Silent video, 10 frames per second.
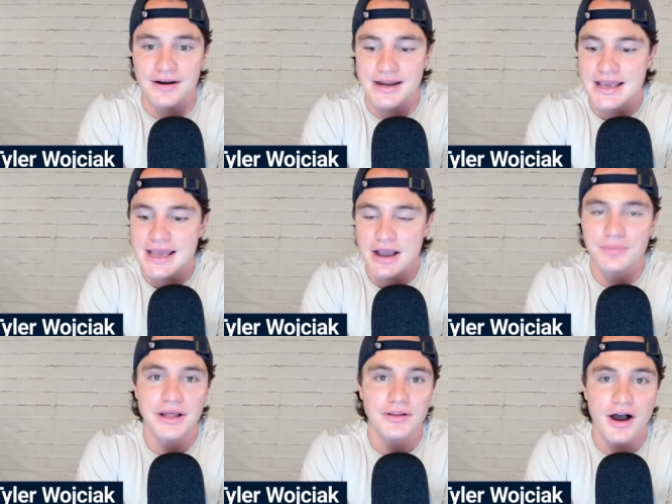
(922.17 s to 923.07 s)
And it would
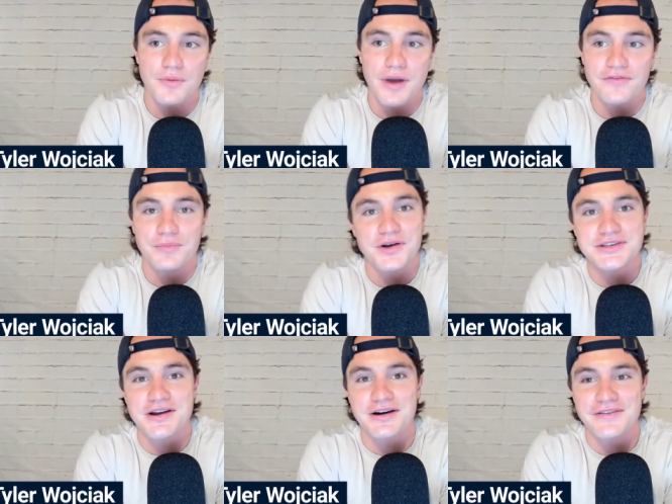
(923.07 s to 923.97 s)
be a long way for
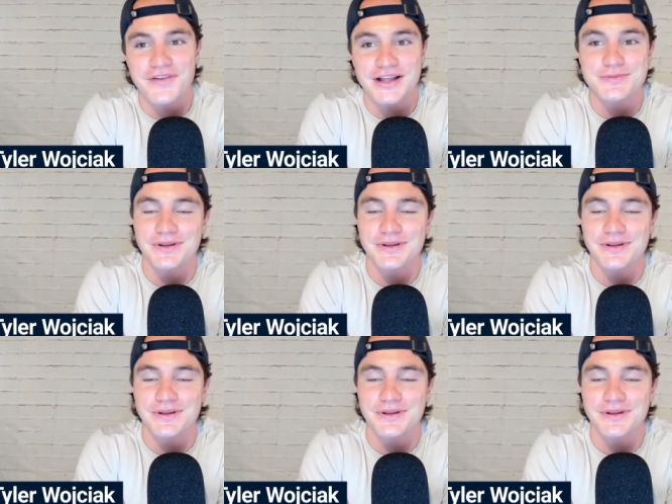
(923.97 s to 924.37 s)
most Notre Dame fans,